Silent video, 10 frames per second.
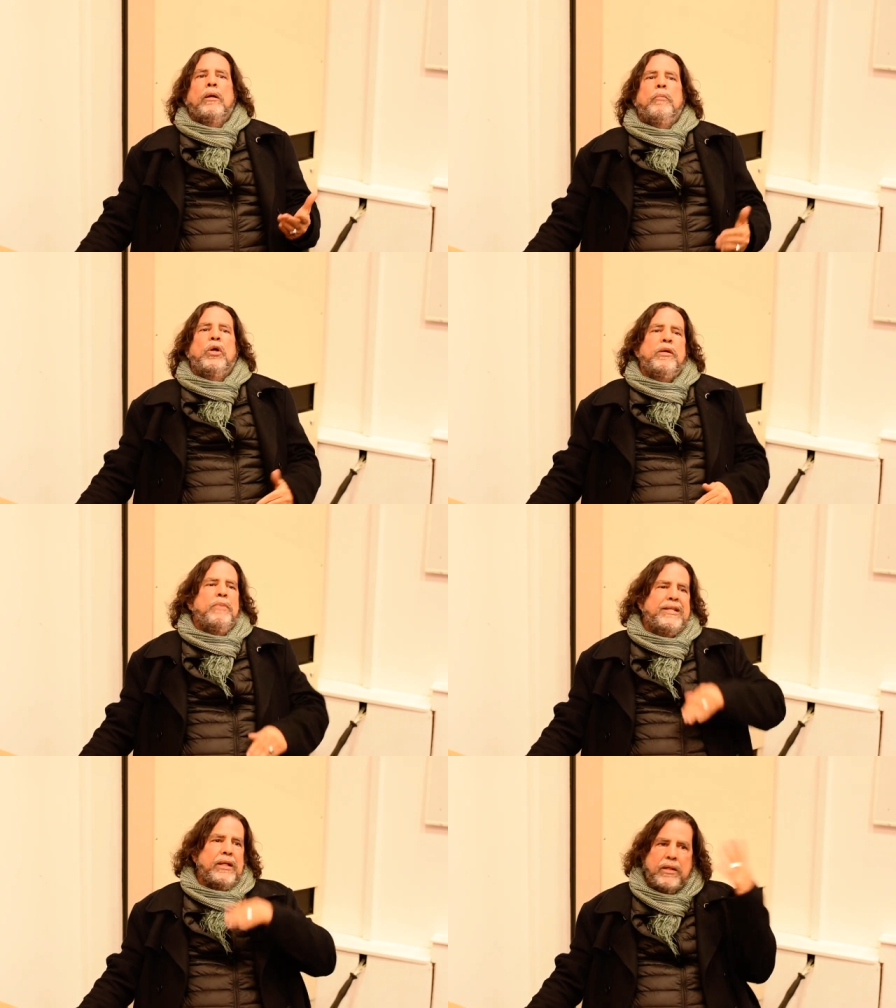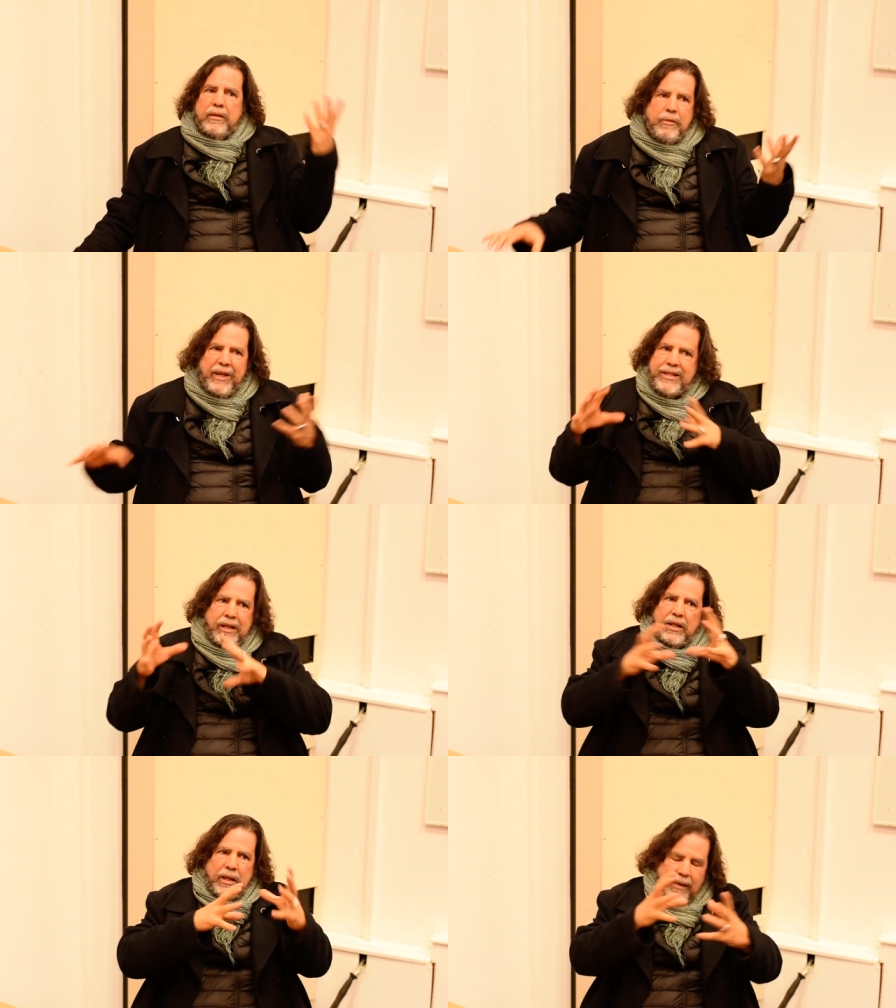Because he
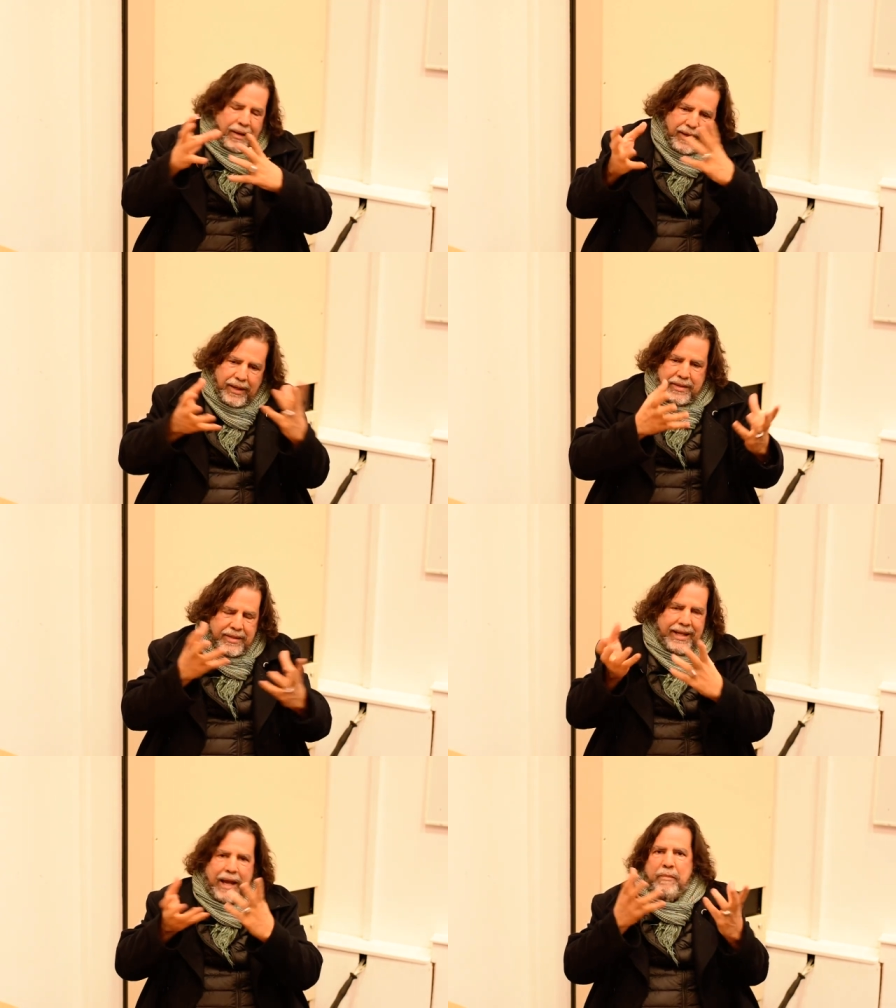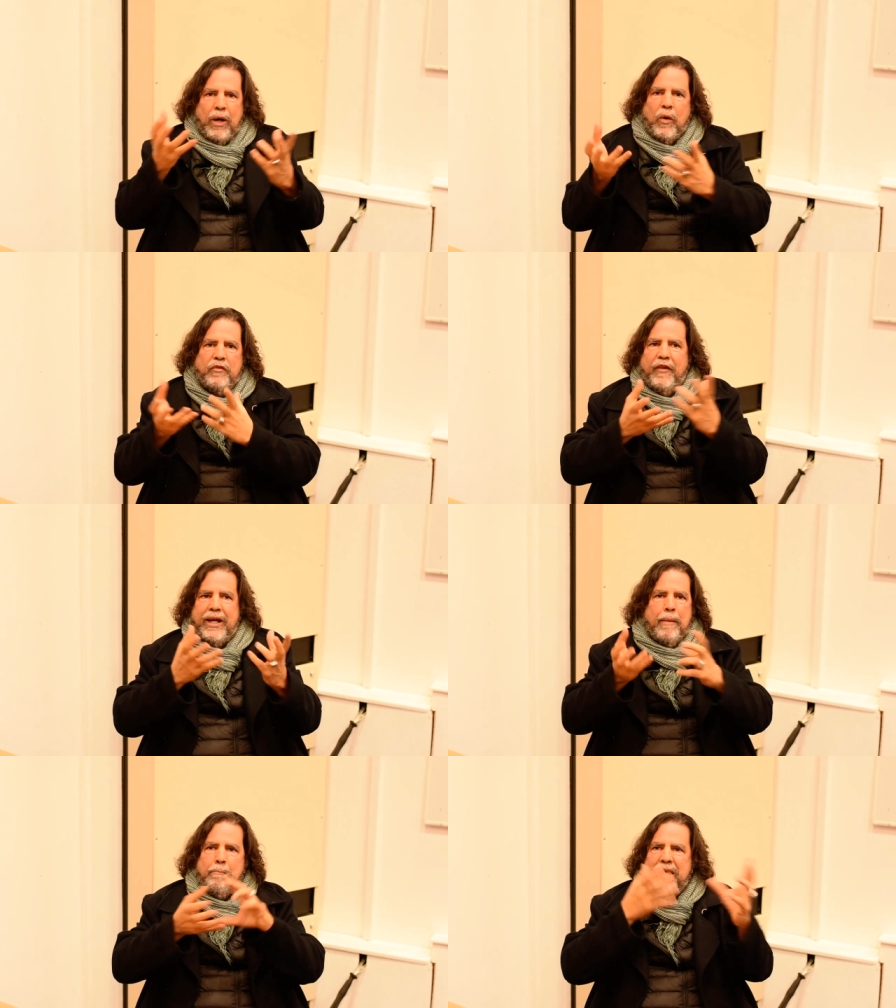basically, his statement was
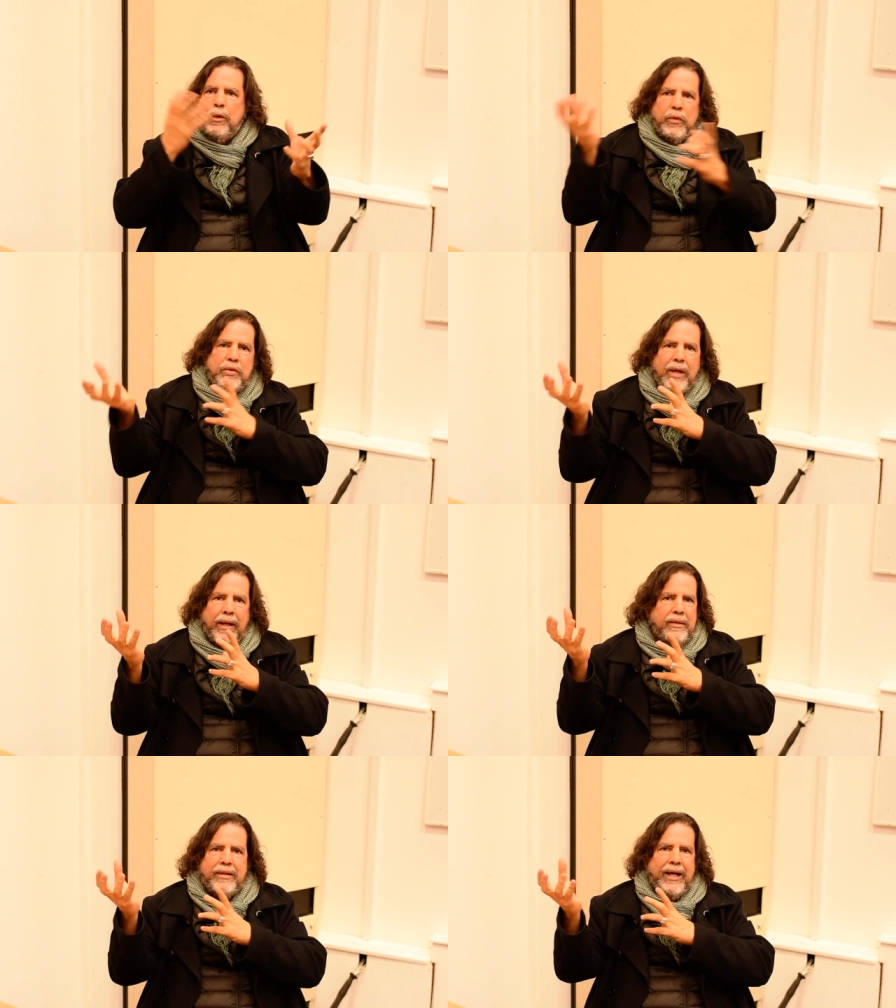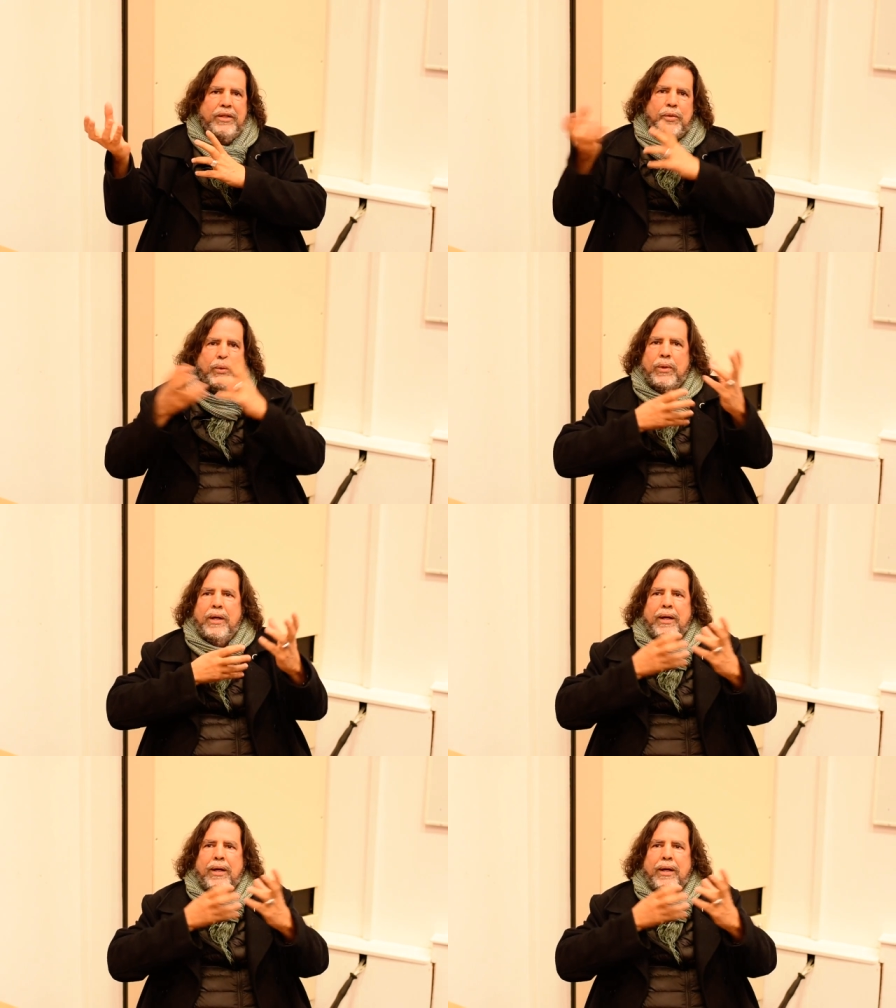very ambiguous and tried to